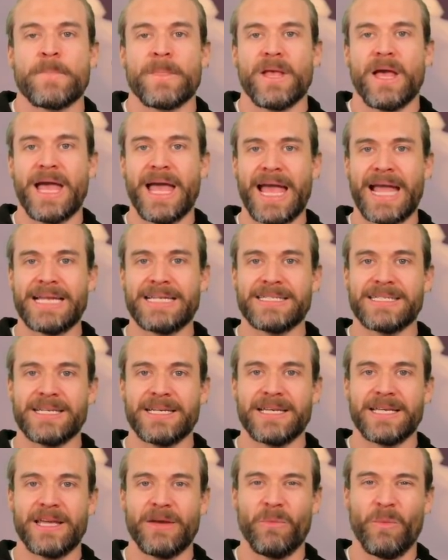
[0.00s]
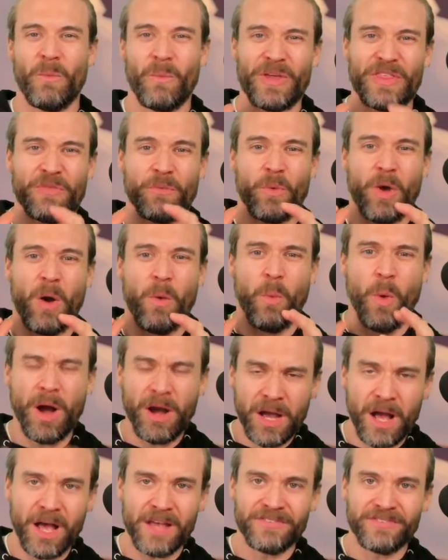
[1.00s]
And with a
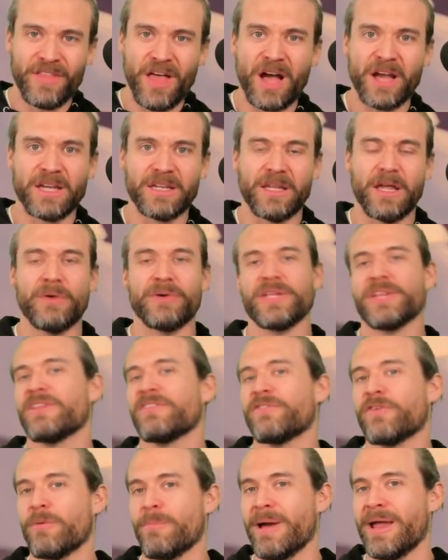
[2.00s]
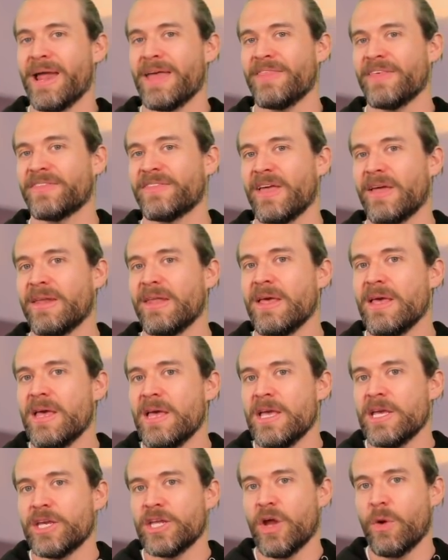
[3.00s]
1 cost lock and load in the format, I think that
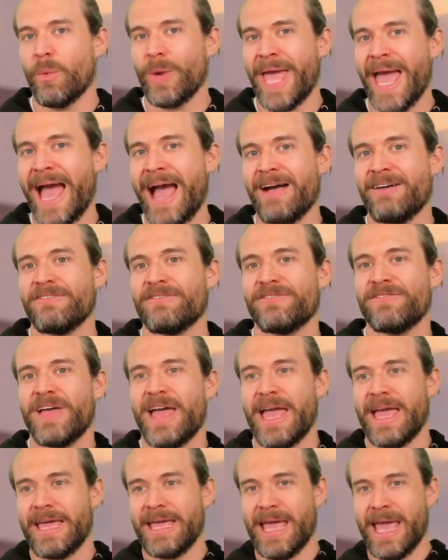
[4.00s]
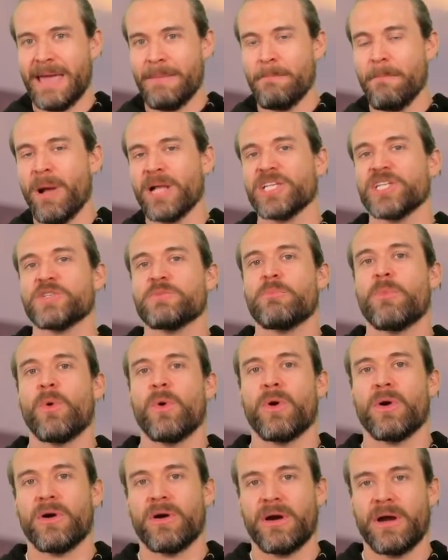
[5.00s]
we have a much
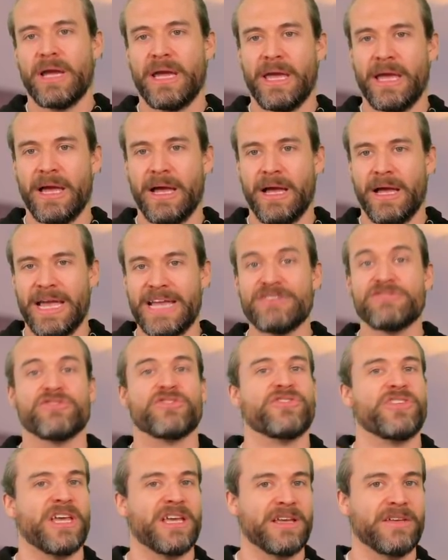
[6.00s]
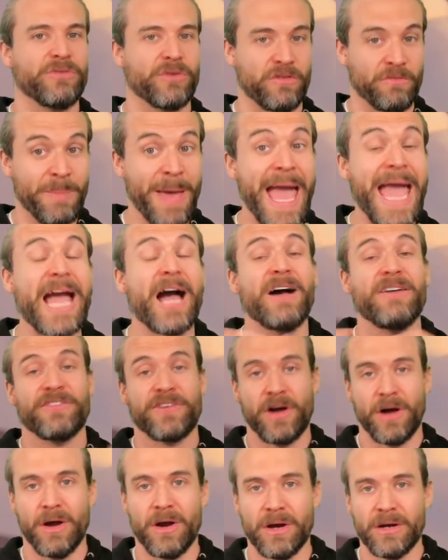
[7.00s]
more interesting sort of payoff
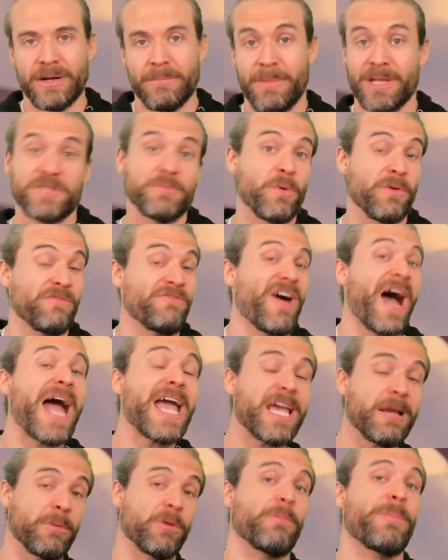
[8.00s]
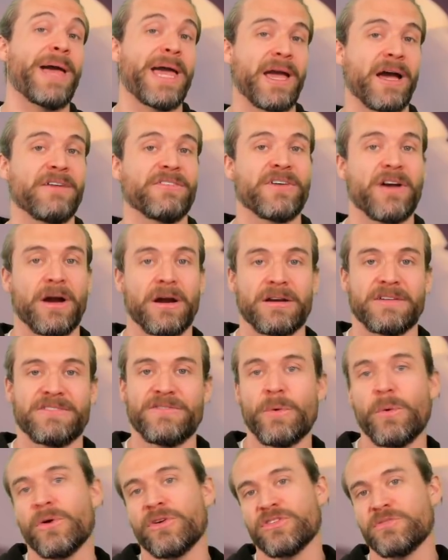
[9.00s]
card, a much more viable payoff card
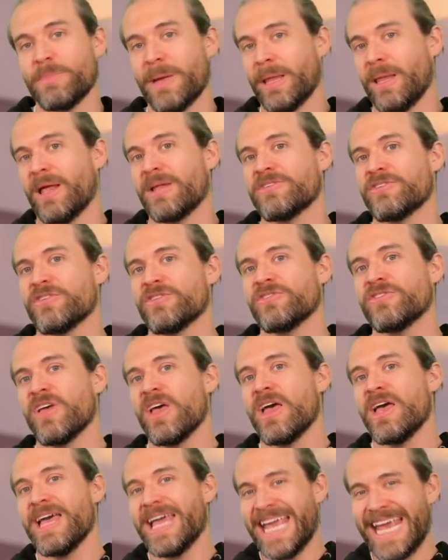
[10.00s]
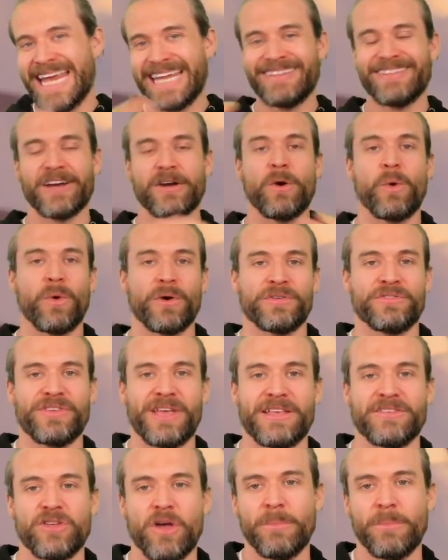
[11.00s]
for spell hunters in the core set.